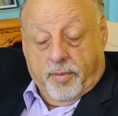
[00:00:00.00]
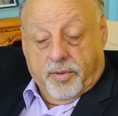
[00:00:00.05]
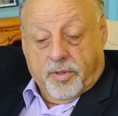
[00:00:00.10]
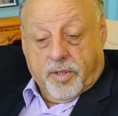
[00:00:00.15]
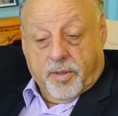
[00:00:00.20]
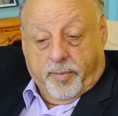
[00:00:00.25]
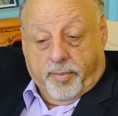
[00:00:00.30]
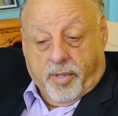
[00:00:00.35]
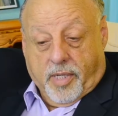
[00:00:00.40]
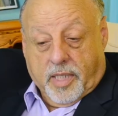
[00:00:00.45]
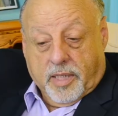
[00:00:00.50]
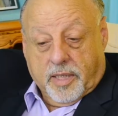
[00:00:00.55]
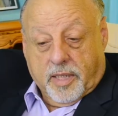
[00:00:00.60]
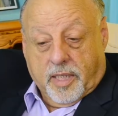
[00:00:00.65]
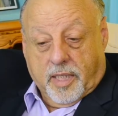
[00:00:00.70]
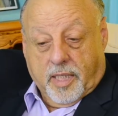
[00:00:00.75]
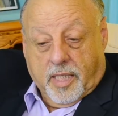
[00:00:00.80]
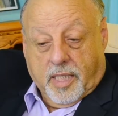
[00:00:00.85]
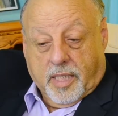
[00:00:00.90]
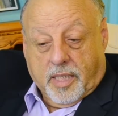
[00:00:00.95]
was the
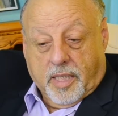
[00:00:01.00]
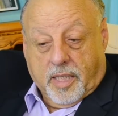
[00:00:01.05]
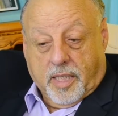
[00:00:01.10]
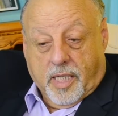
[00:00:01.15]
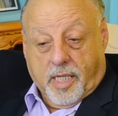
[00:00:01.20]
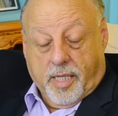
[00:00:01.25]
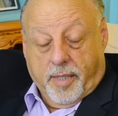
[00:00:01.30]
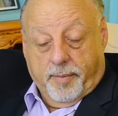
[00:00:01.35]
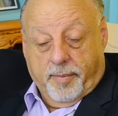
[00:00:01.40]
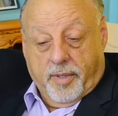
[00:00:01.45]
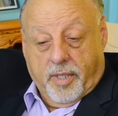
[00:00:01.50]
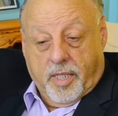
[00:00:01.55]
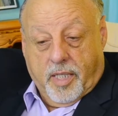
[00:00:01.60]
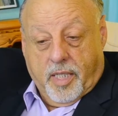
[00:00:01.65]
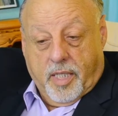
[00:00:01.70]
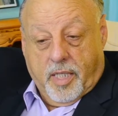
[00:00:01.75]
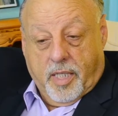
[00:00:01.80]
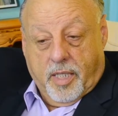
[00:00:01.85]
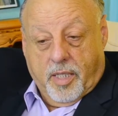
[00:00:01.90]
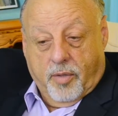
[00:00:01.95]
president at the time and
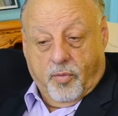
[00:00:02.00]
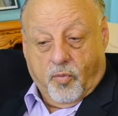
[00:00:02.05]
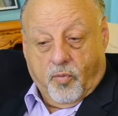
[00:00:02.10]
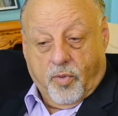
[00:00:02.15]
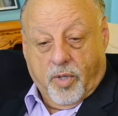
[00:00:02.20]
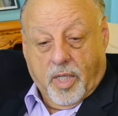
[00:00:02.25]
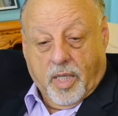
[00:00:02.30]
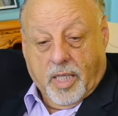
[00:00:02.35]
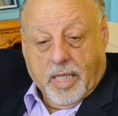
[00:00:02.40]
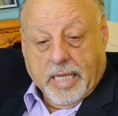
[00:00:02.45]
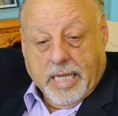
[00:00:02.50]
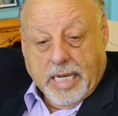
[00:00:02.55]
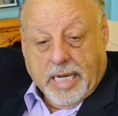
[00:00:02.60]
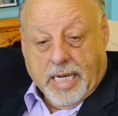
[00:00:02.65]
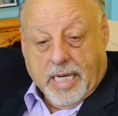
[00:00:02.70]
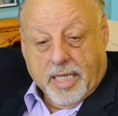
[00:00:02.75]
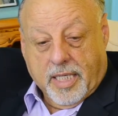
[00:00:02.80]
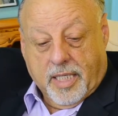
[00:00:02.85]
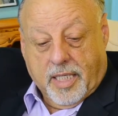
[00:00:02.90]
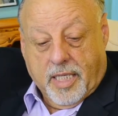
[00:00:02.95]
he really
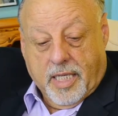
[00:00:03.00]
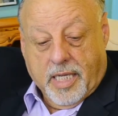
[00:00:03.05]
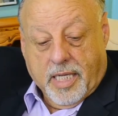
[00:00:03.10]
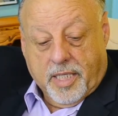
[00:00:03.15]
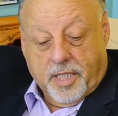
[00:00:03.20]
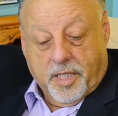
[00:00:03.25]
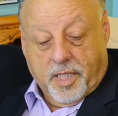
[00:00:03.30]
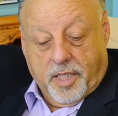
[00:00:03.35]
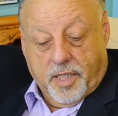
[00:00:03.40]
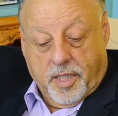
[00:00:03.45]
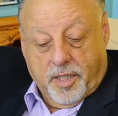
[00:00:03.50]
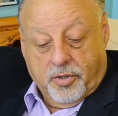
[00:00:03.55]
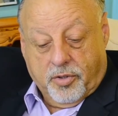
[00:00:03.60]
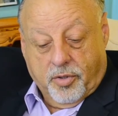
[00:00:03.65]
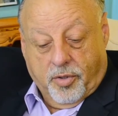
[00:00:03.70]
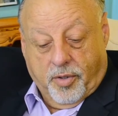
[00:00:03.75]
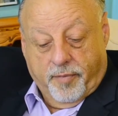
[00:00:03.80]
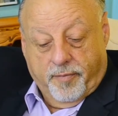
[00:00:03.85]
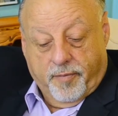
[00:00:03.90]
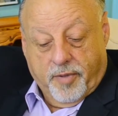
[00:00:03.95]
got it. He had done a
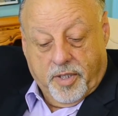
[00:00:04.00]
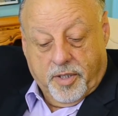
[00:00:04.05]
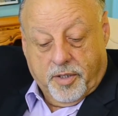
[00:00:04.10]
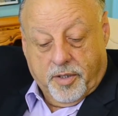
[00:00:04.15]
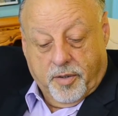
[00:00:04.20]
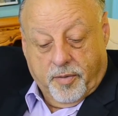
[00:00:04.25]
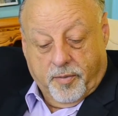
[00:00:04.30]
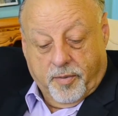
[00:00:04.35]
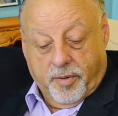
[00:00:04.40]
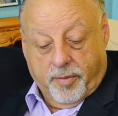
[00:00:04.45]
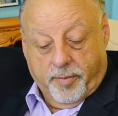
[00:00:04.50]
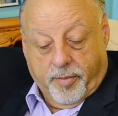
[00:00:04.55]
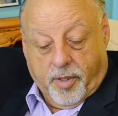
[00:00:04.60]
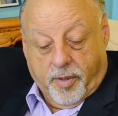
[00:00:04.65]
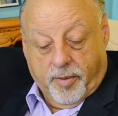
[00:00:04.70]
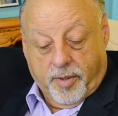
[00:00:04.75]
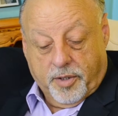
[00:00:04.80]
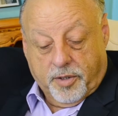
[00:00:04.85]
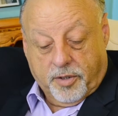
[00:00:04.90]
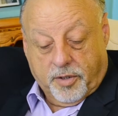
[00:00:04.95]
joint venture with Maurice